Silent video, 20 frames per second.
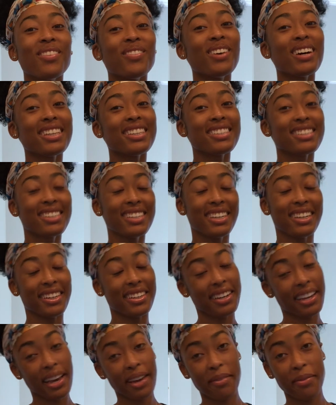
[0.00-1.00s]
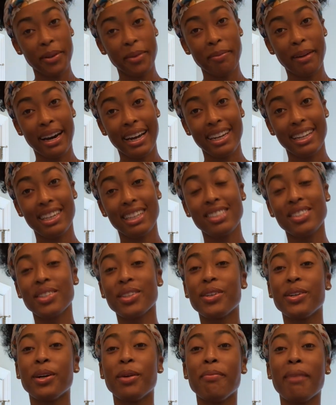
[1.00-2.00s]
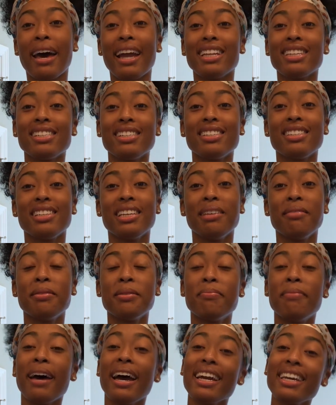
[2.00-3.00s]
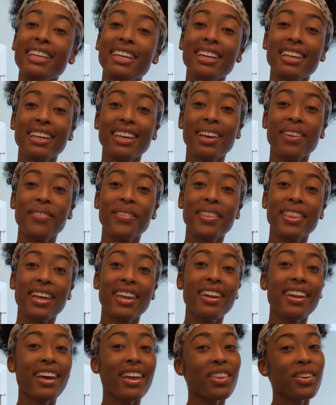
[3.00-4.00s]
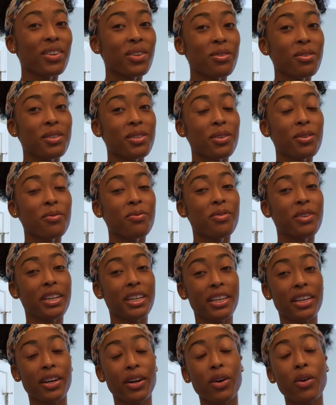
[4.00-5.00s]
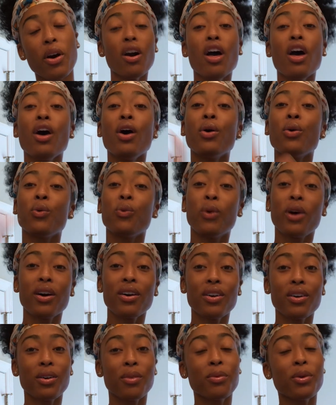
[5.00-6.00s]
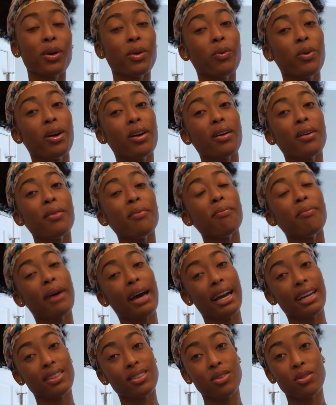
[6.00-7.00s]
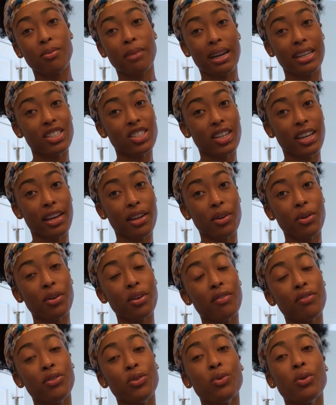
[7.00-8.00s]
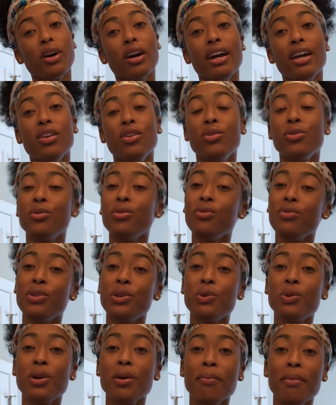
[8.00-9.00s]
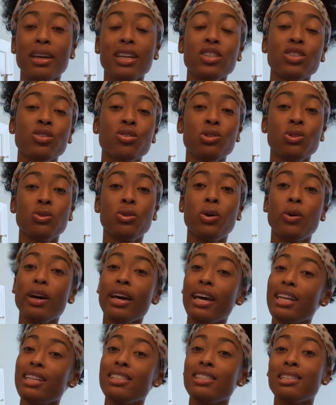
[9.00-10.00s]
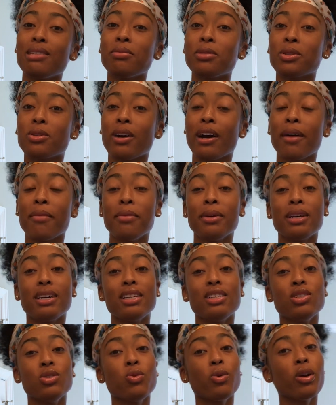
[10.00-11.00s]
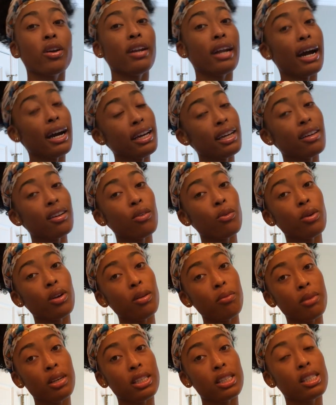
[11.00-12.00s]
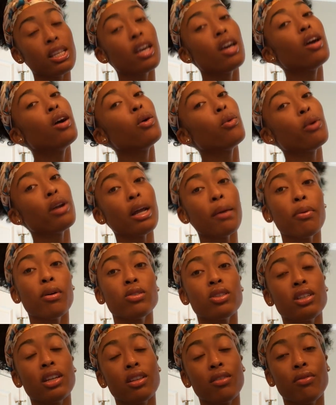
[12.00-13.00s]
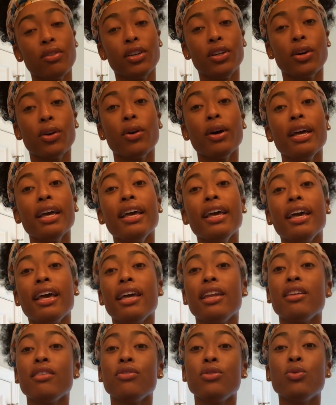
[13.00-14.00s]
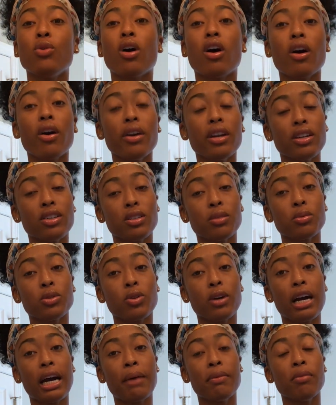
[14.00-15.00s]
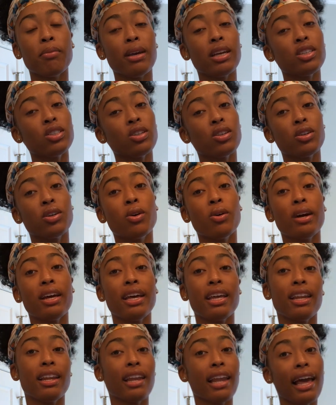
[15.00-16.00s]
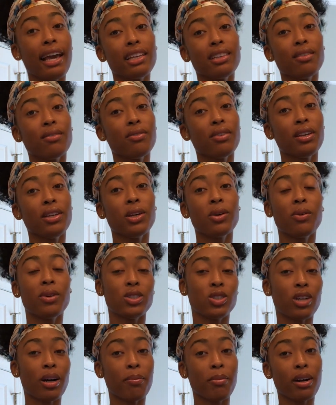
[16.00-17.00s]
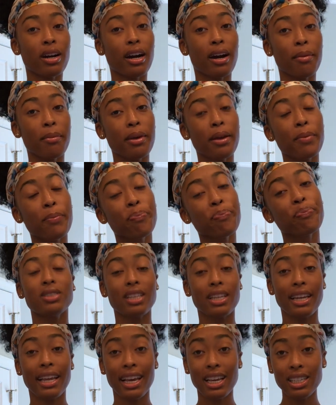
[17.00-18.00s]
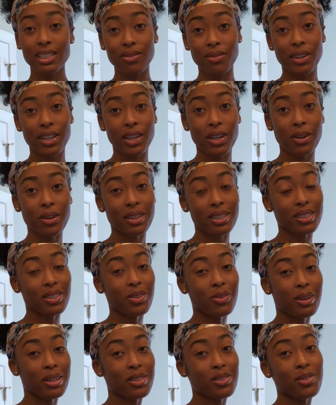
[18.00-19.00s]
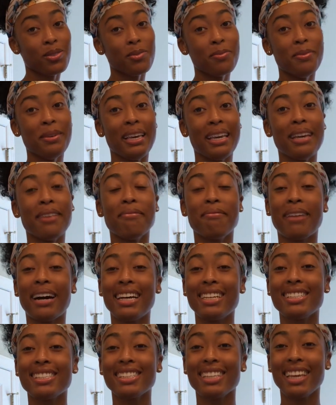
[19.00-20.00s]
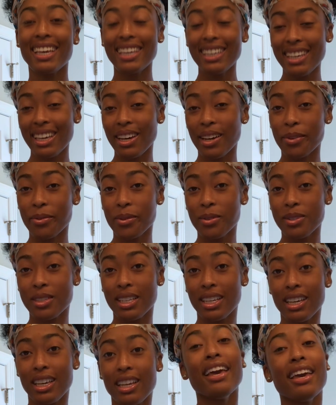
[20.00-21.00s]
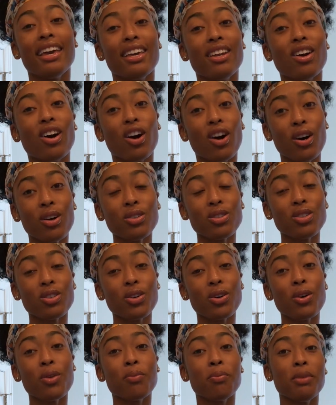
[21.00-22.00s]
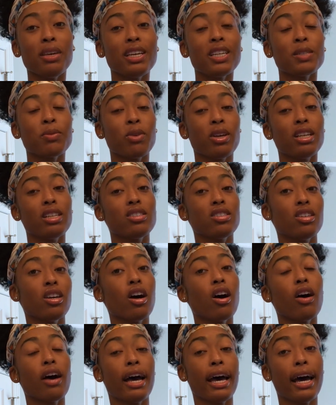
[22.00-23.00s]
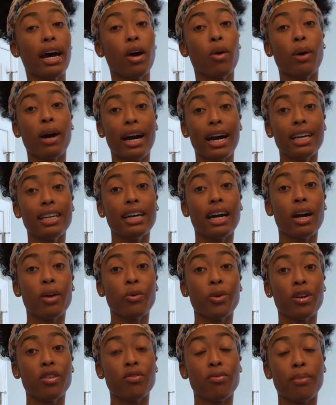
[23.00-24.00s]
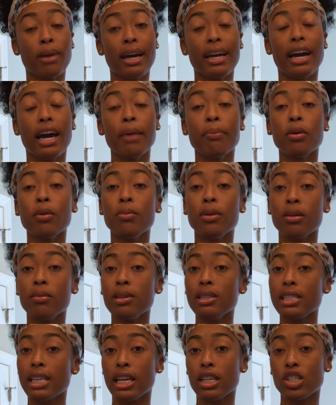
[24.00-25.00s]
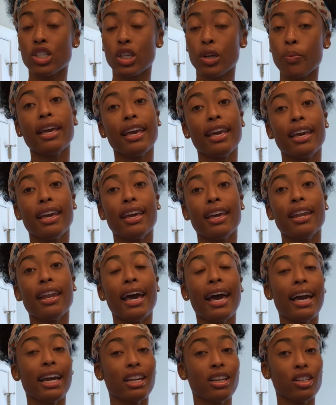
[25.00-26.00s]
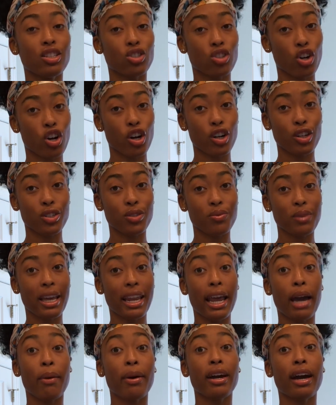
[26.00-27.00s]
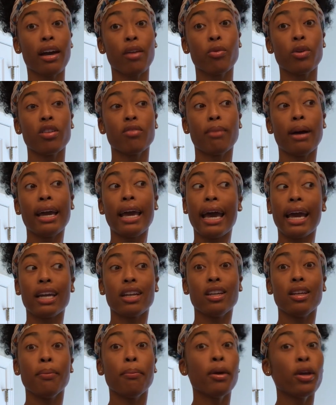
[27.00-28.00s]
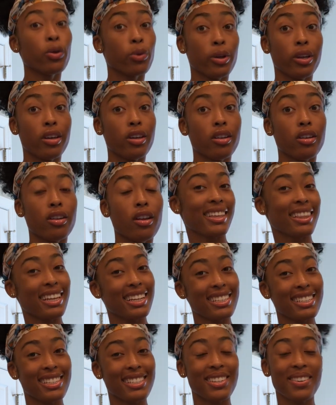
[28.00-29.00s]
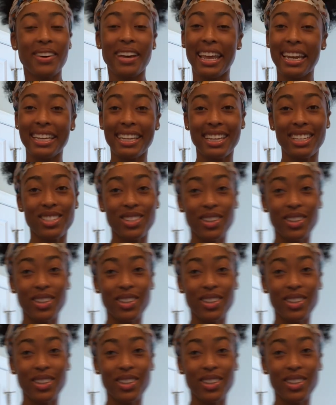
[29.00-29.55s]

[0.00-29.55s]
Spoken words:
What's good, everybody? It's your girl Madison Sims, back at it again with another YouTube video. Welcome back to my channel. If you are a new viewer, make sure you go ahead and subscribe because you are not gonna want to miss when I post another video. And if you are already subscribed, make sure to go ahead and like the video and drop a comment. Today's video is going to be my skincare routine and also me explaining to y'all how I got rid of my hyperpigmentation and acne scars and how I got rid of my acne period. So let's just go ahead and get